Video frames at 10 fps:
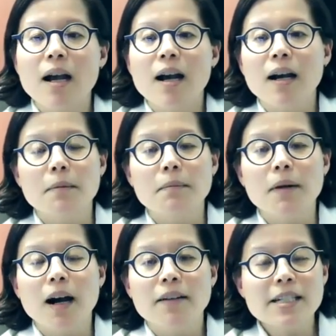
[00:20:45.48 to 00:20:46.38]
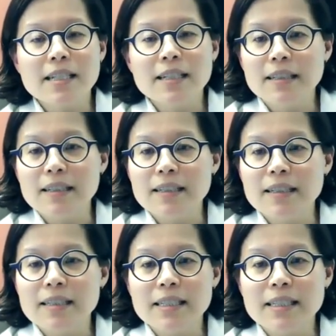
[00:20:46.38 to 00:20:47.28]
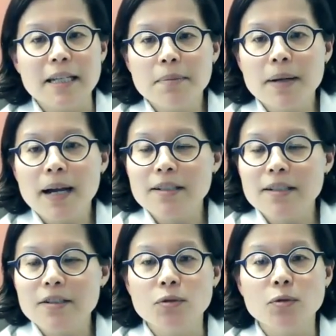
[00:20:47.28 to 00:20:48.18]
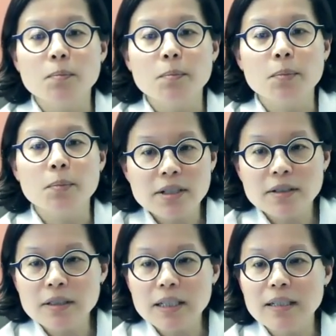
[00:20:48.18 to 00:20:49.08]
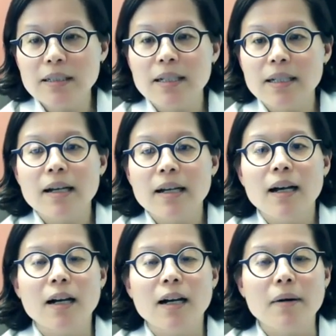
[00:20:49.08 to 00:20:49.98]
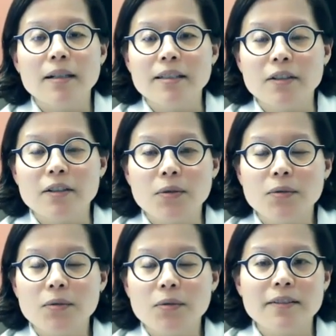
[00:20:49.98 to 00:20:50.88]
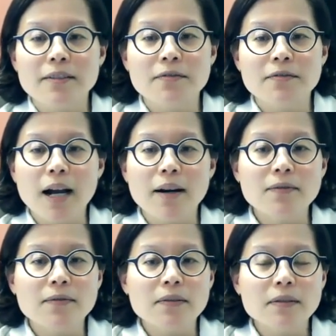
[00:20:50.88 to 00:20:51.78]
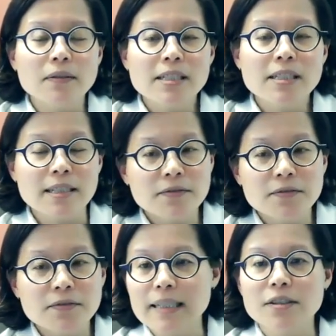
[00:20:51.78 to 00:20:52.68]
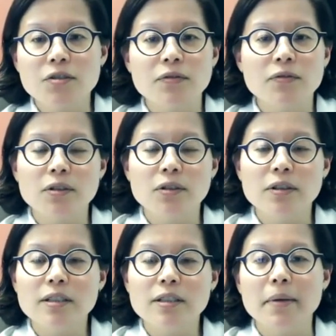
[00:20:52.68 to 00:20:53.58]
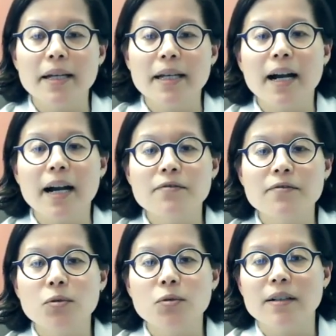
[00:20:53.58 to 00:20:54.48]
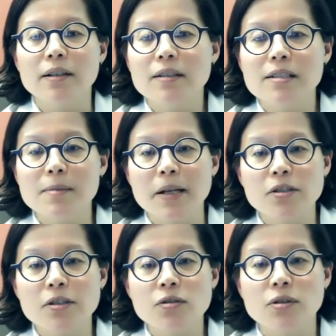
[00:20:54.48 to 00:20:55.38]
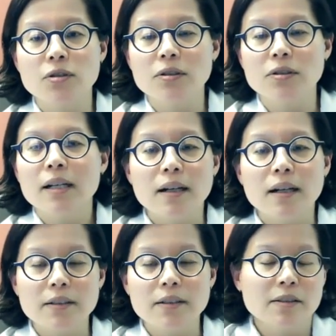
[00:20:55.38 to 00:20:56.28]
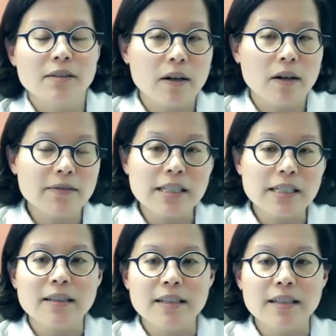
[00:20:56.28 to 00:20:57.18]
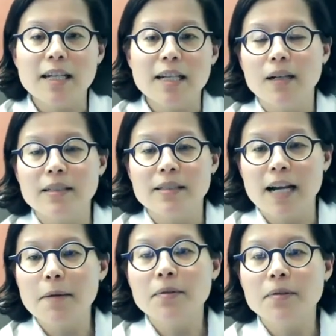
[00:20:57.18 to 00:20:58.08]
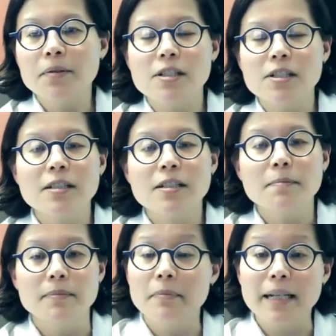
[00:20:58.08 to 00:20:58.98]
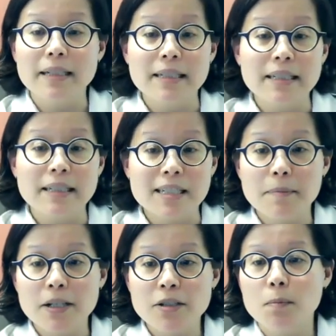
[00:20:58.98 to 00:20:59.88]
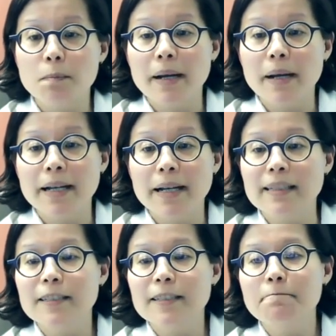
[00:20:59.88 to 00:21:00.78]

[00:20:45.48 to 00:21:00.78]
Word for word: Um, obviously, these can impact you personally. Um, you know, if you have significant leakage of urine, you may have to wear special uh, you know, obviously things like uh, diapers, you may need to get special bedding.